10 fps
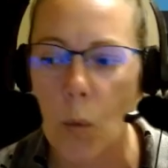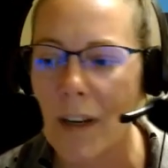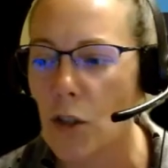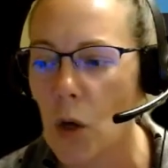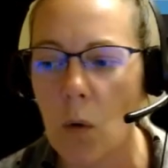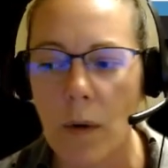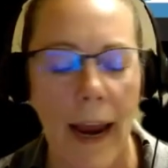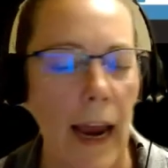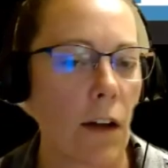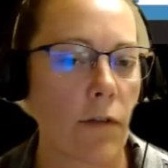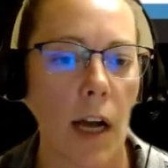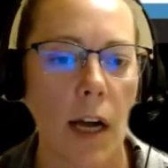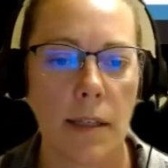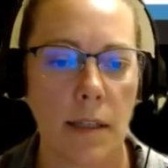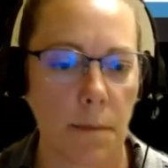We don't have
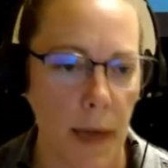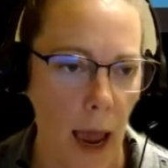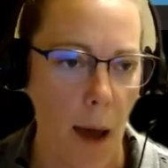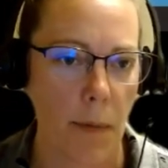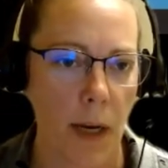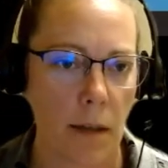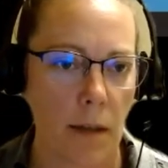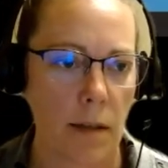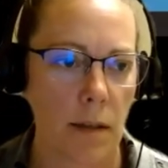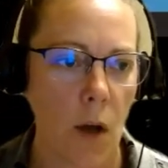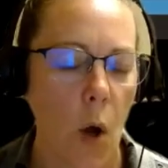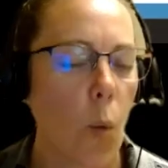custom cabinets.